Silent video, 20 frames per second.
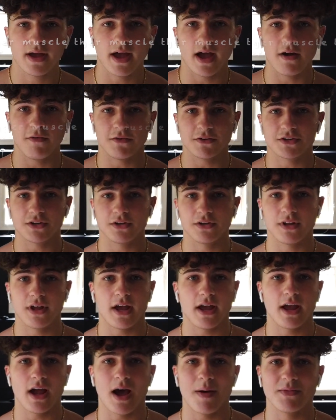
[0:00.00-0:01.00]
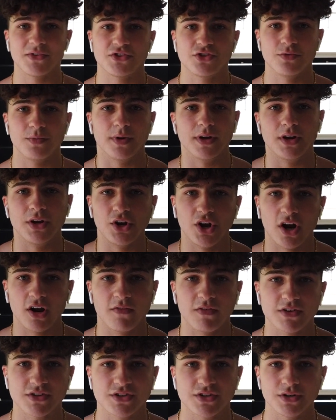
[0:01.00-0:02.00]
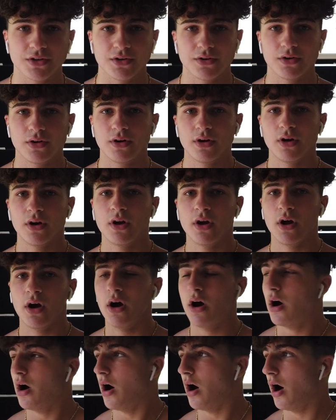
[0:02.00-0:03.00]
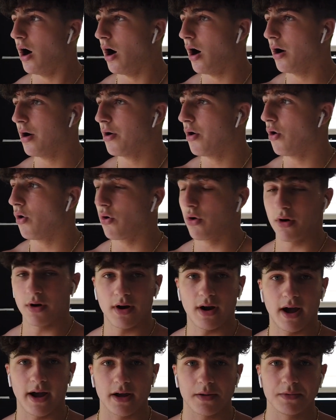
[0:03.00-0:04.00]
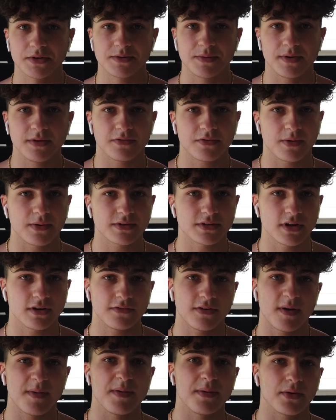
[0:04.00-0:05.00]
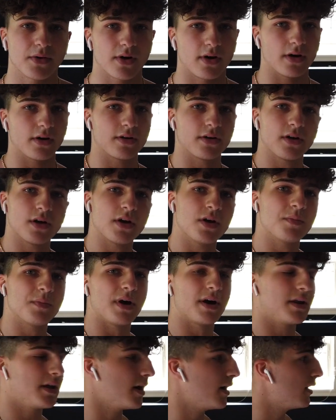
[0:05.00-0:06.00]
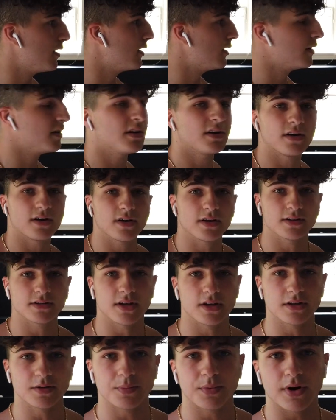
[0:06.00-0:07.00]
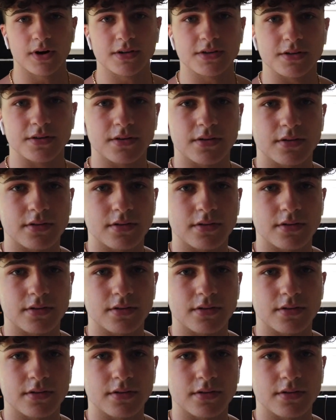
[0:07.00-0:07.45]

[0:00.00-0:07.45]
every single day. I'm assuming none of us do, or I could be speaking for myself. I know you're wrong, but anyhow, let's get to pressing.